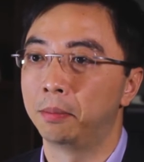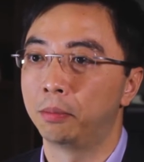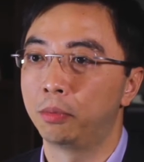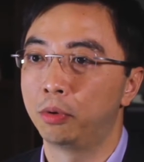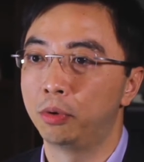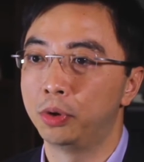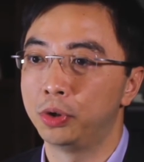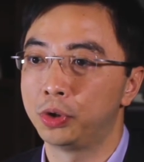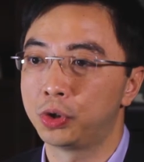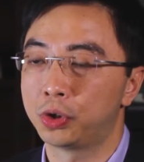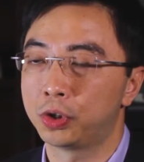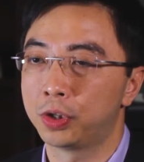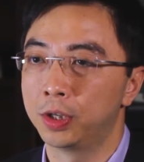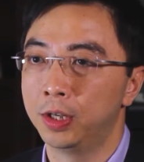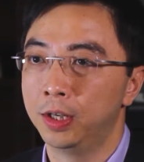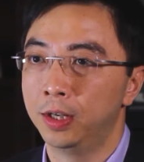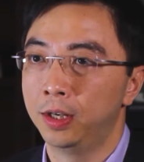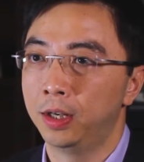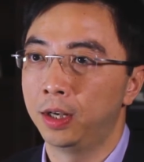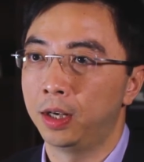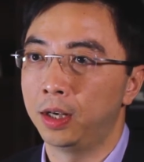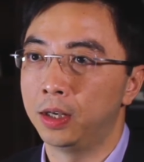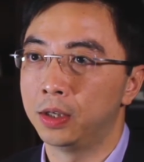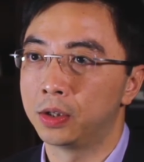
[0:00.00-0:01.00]
which
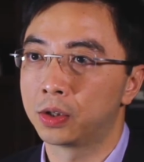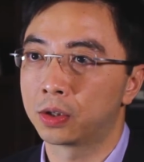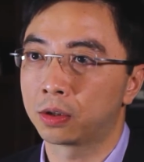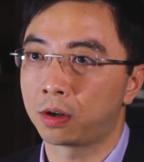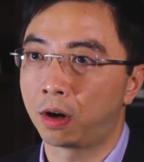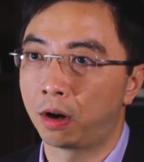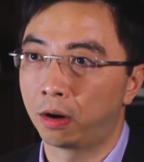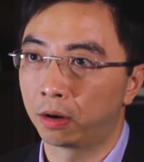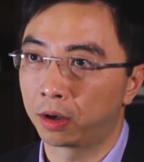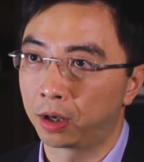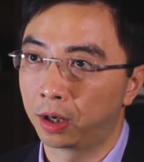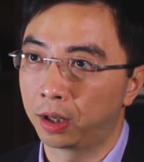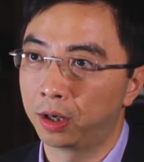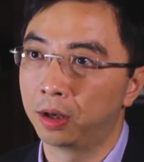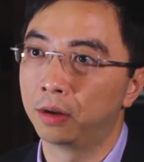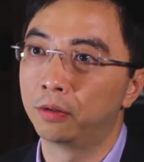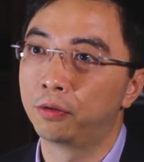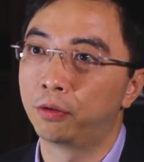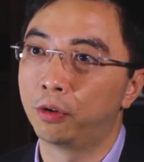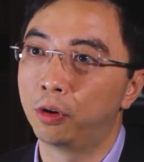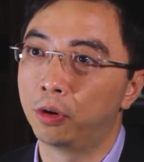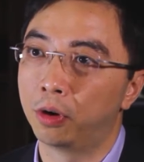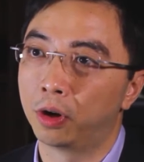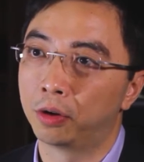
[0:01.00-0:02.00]
is targeting
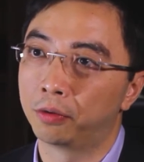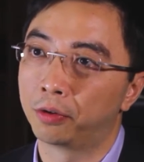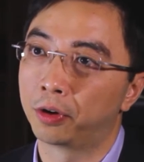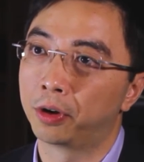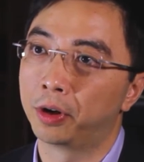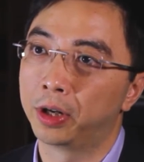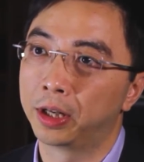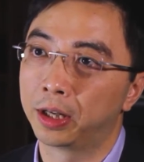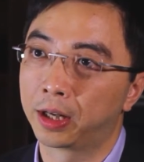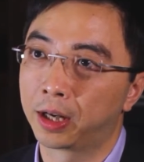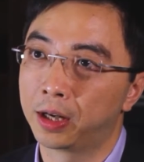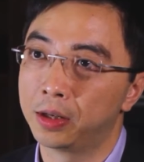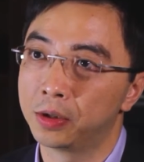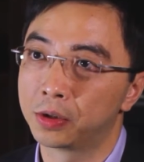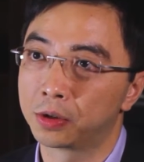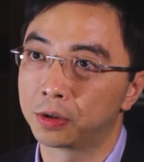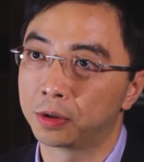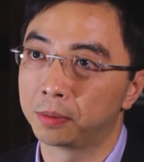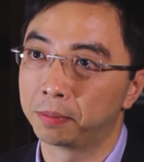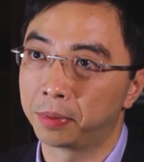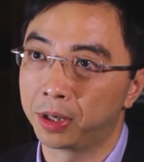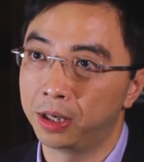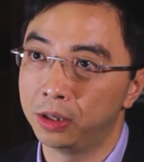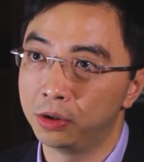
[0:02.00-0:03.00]
for ovarian
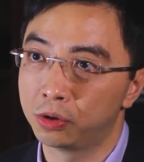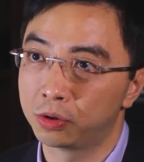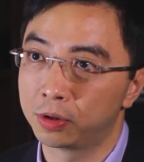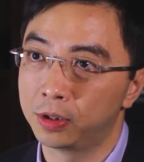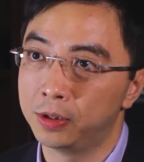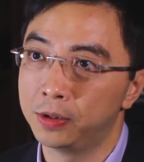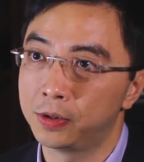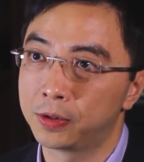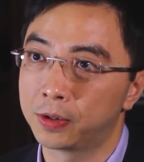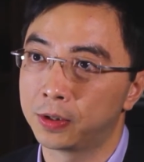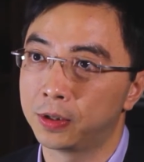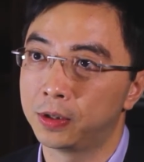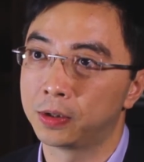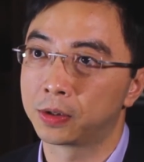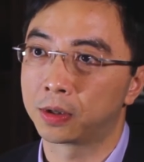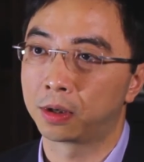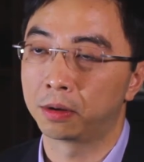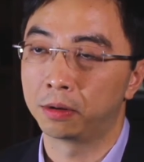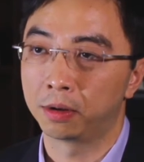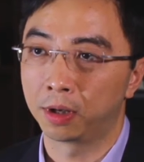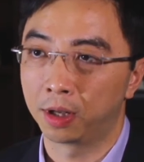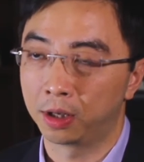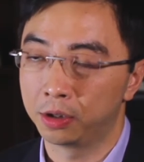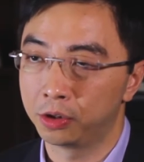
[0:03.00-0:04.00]
cancer patients. It's
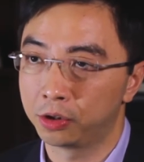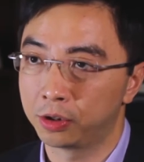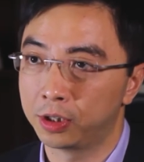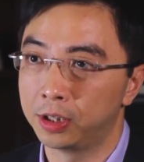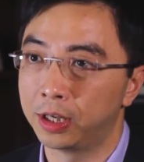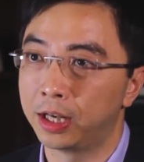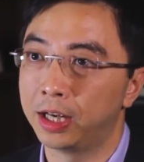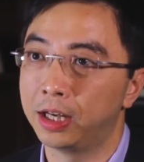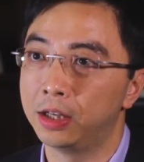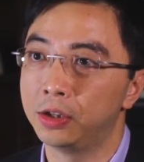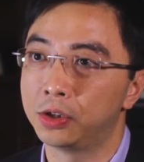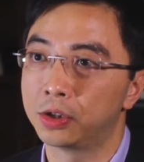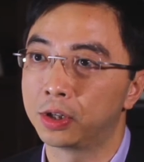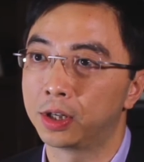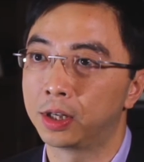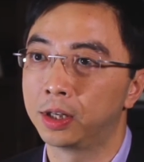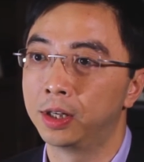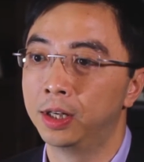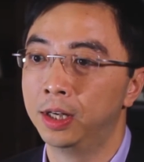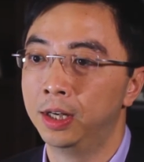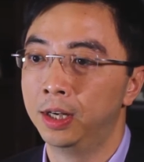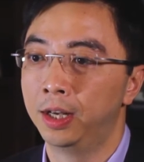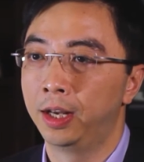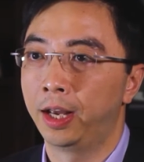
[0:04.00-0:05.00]
already launched in
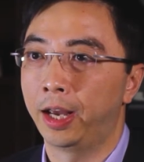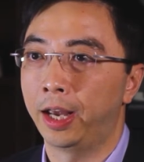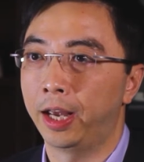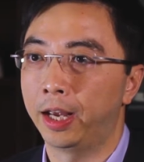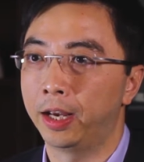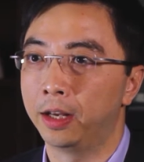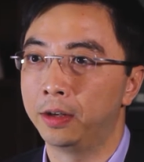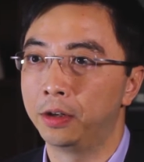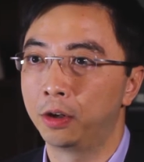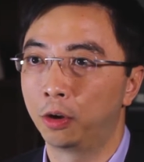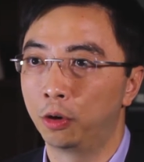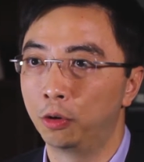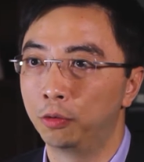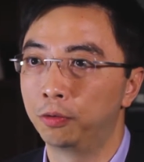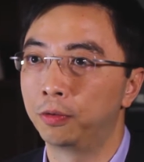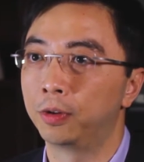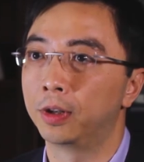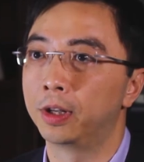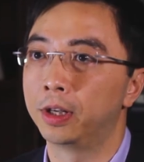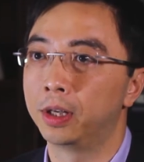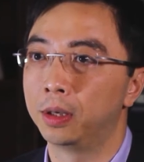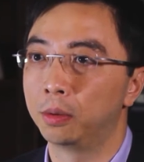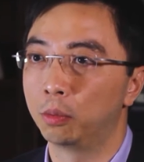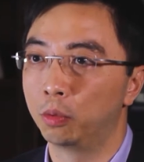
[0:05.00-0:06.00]
Asia, and
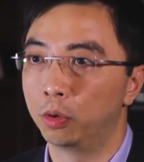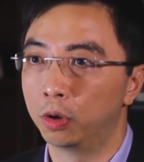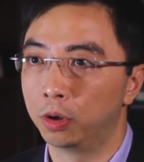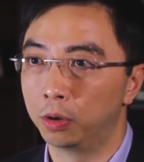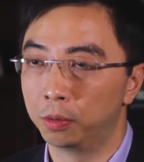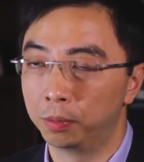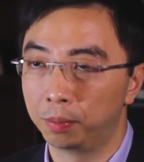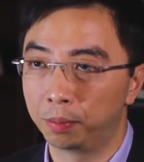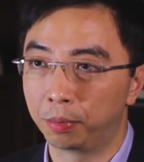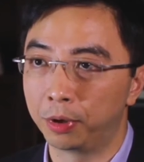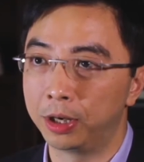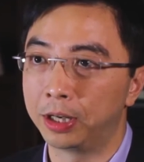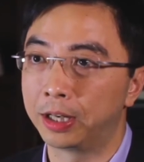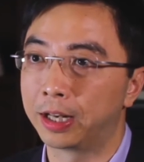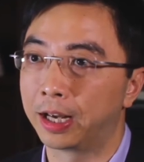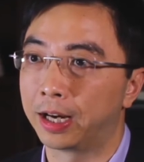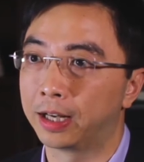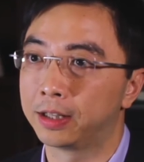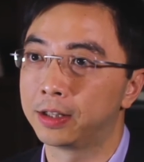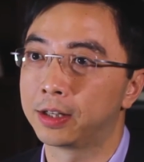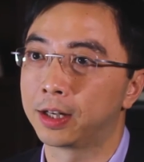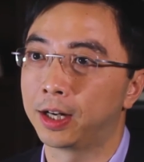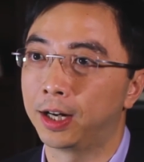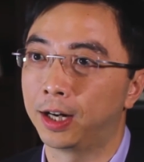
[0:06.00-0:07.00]
hopefully we'll bring
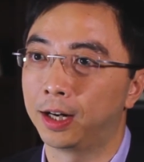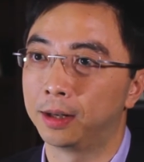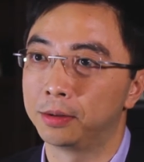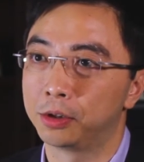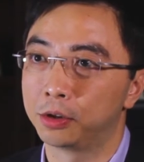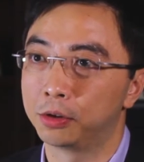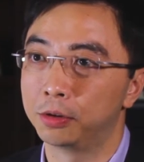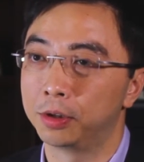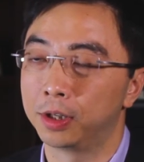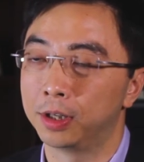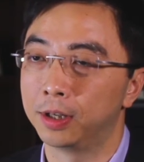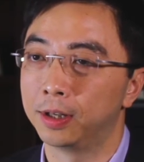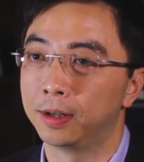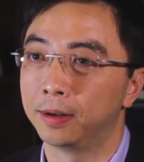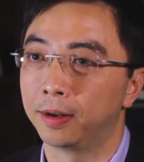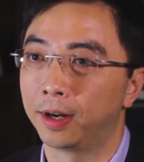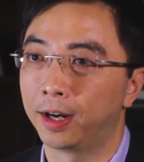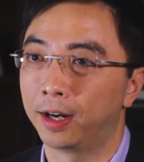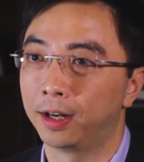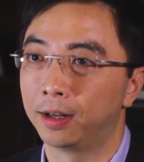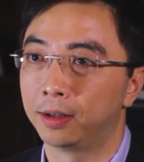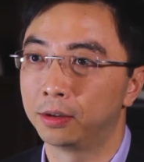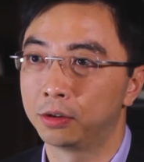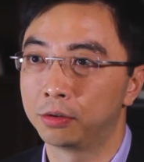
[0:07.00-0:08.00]
that to
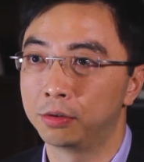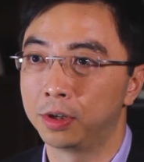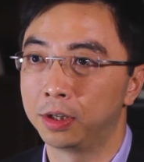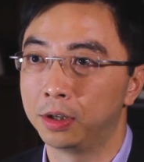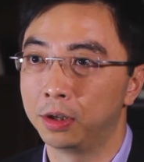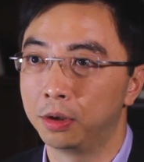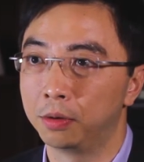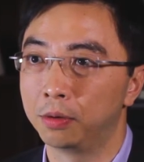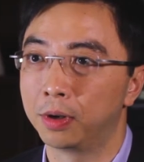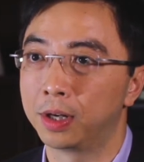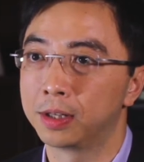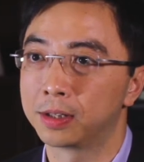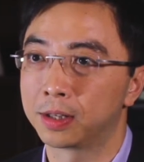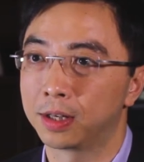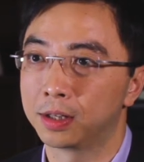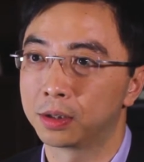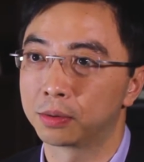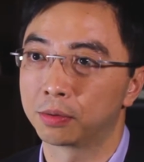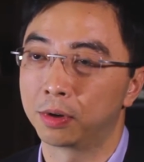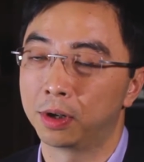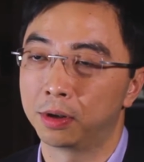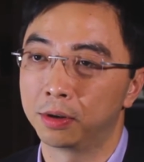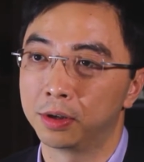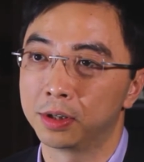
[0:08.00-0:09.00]
the US
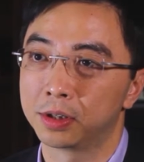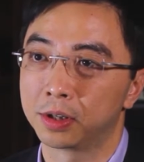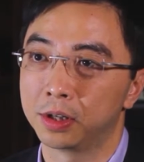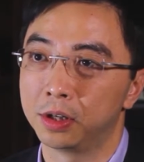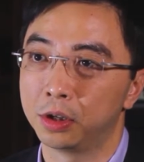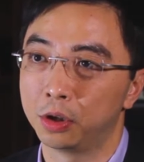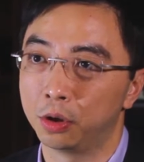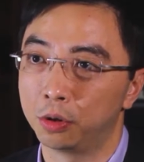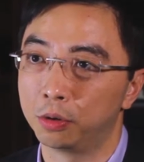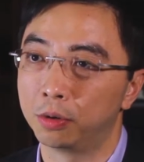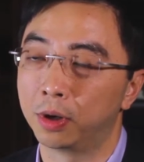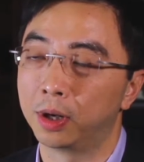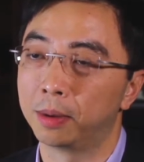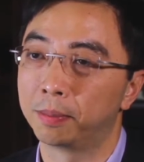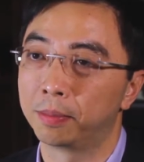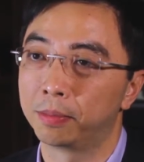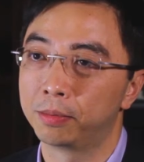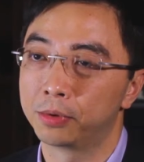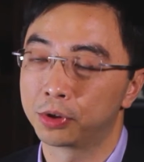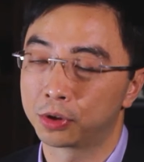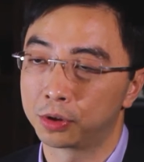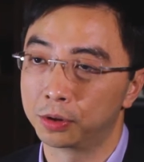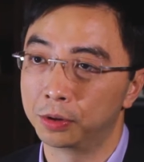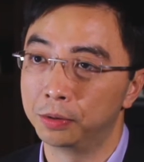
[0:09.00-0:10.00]
as well as in Europe
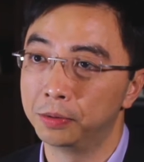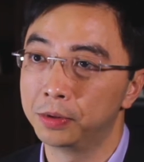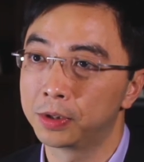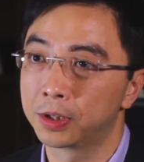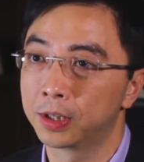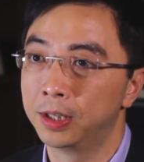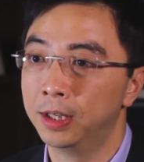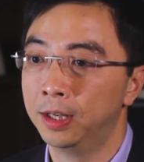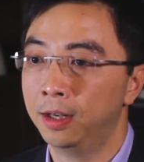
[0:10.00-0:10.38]
soon.